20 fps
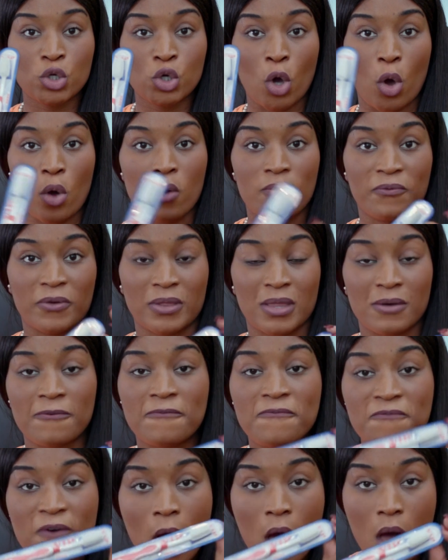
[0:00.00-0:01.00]
go for the
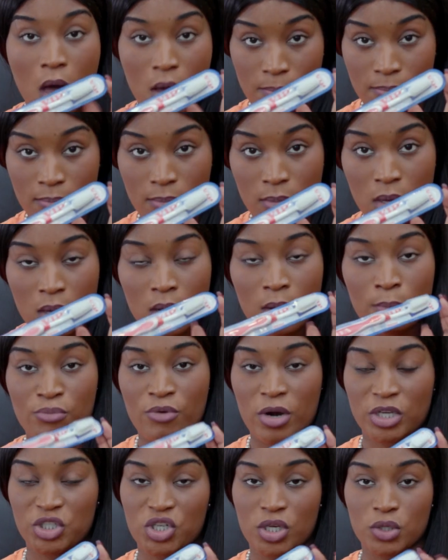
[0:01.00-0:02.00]
firm
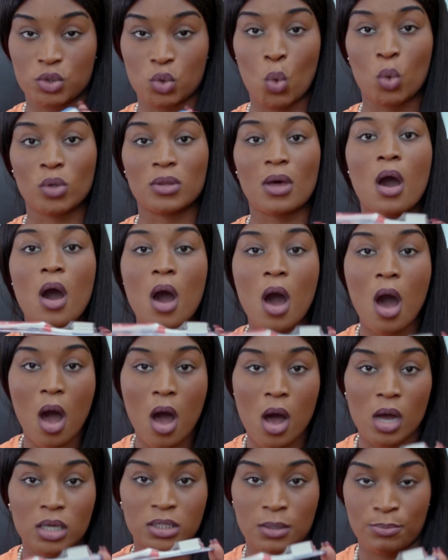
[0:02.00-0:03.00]
brushes or the
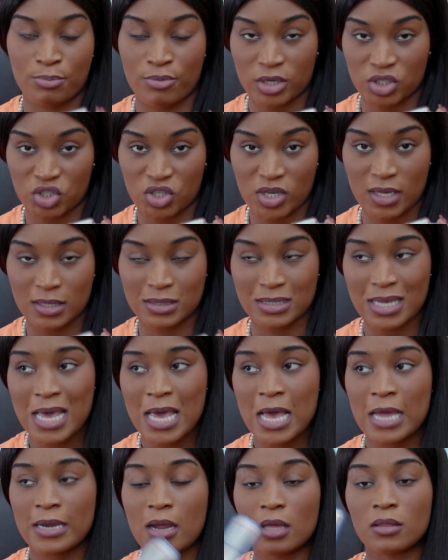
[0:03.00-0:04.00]
hard brushes.
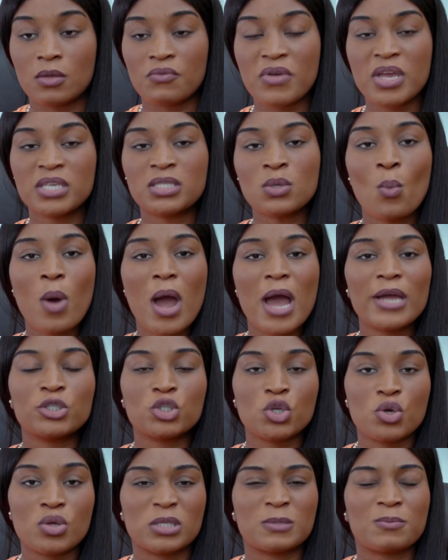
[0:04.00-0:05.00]
Now, the reason why I
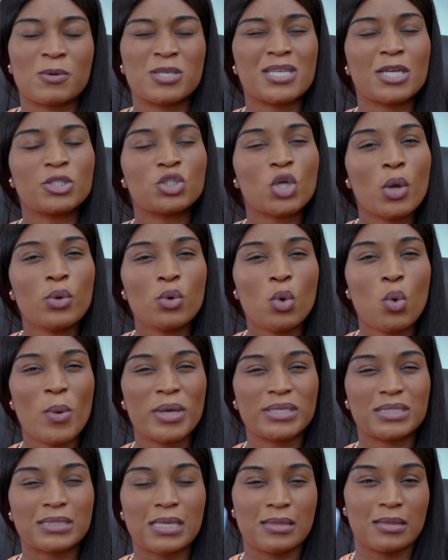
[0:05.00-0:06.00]
do this, because I don't
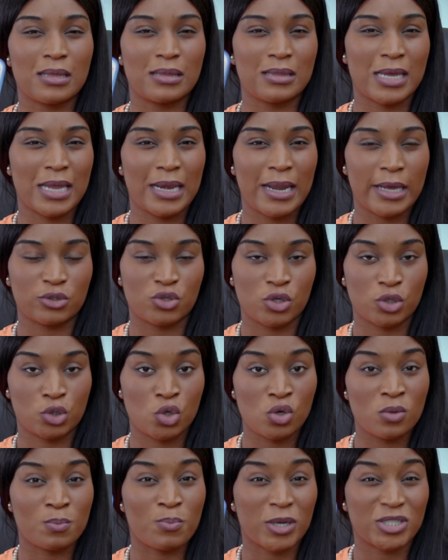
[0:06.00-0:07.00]
always think that the electric
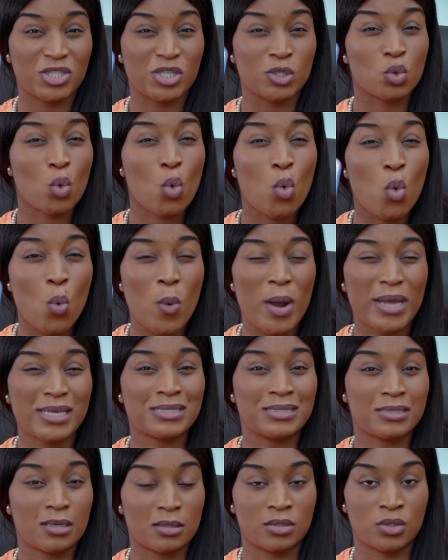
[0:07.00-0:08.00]
toothbrushes always
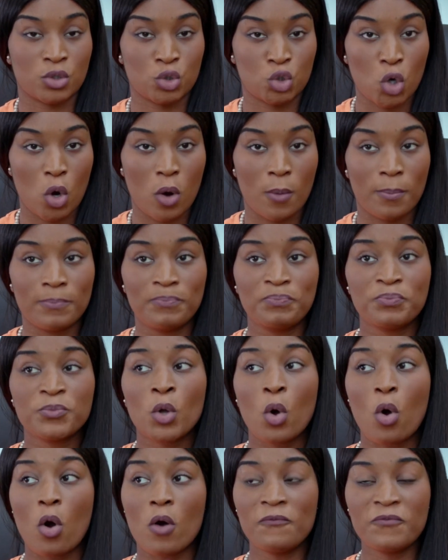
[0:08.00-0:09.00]
does the job.
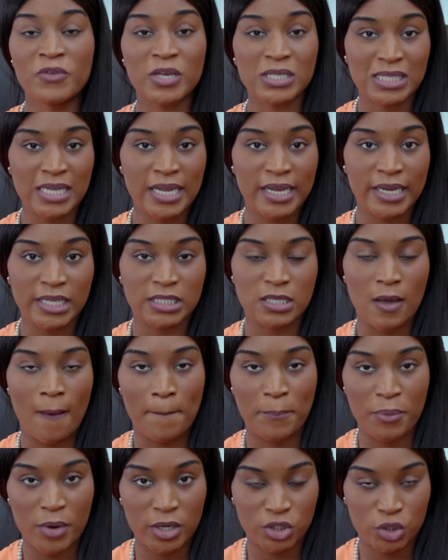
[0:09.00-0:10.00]
Obviously, you need to
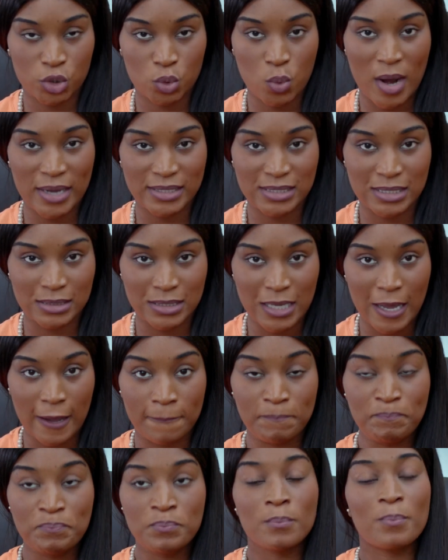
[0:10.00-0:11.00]
brush twice a day,
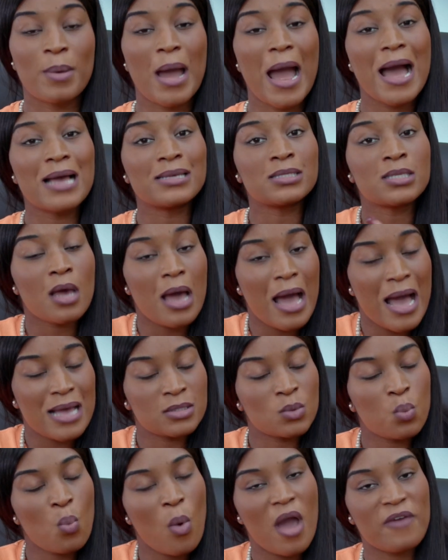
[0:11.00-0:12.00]
but as
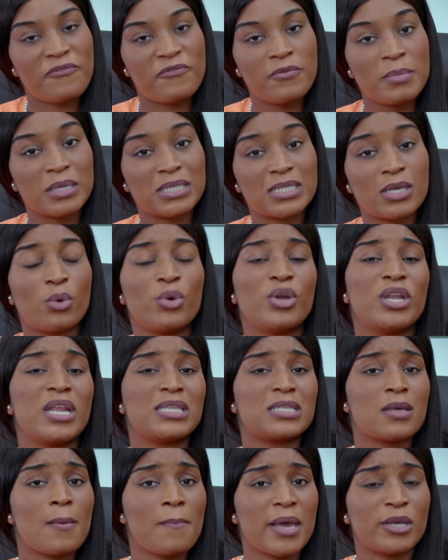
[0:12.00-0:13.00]
a wifey material, you need
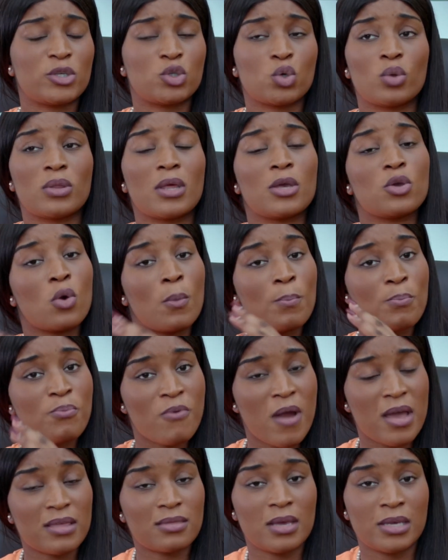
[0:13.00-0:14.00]
to make sure that your
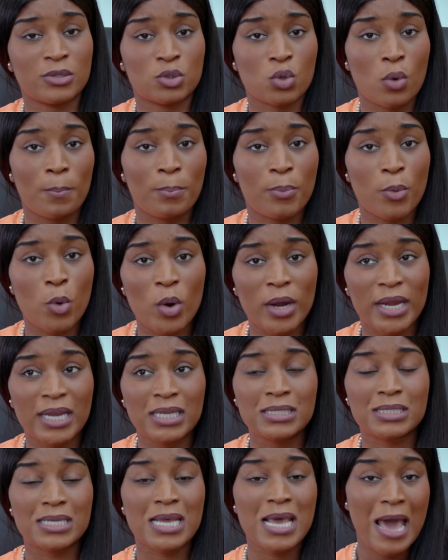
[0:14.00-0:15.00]
breath is on
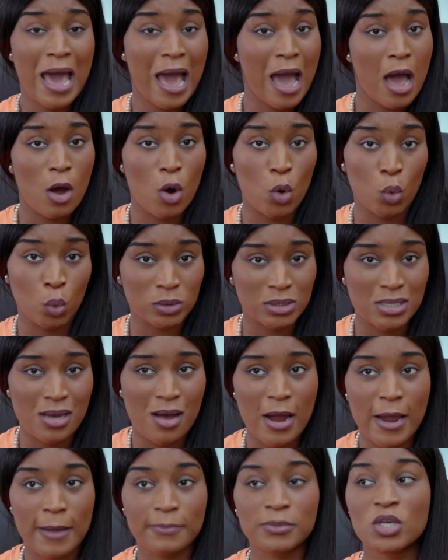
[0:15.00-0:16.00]
point at all
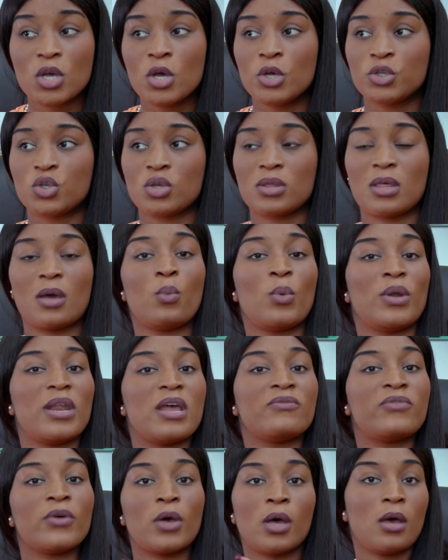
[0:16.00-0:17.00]
times, so that
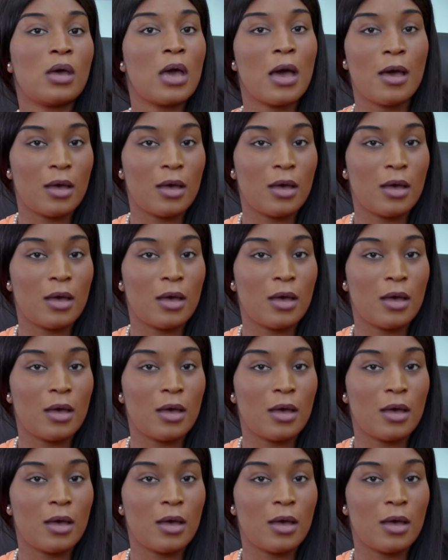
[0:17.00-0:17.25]
whenever